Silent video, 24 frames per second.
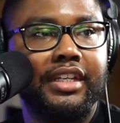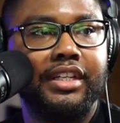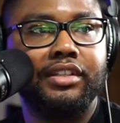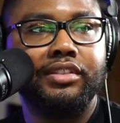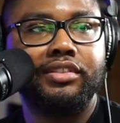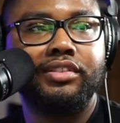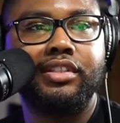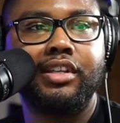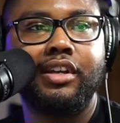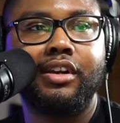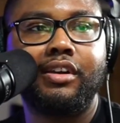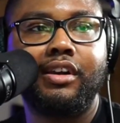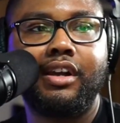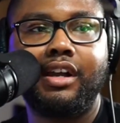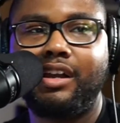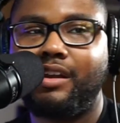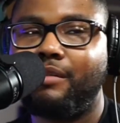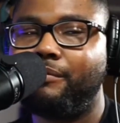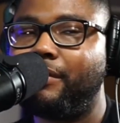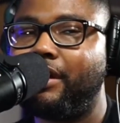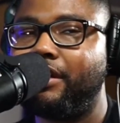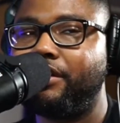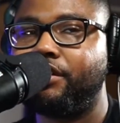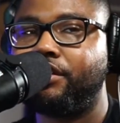So
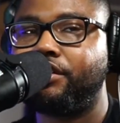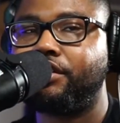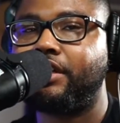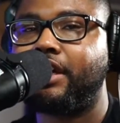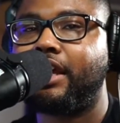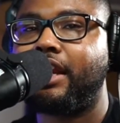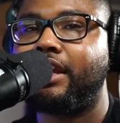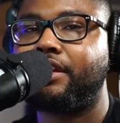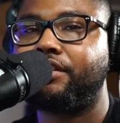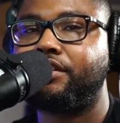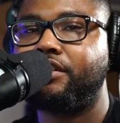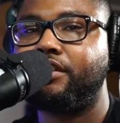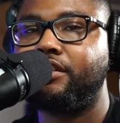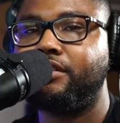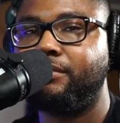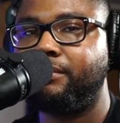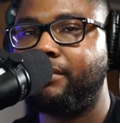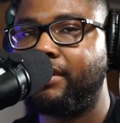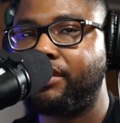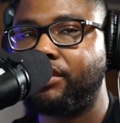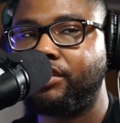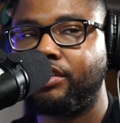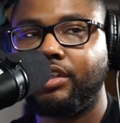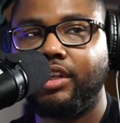major shout out to you.
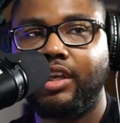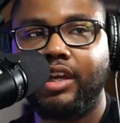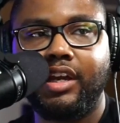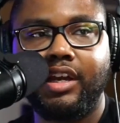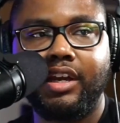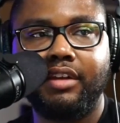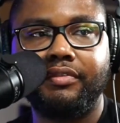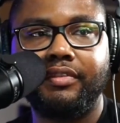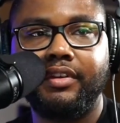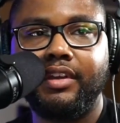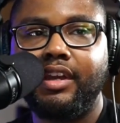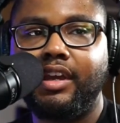Much love.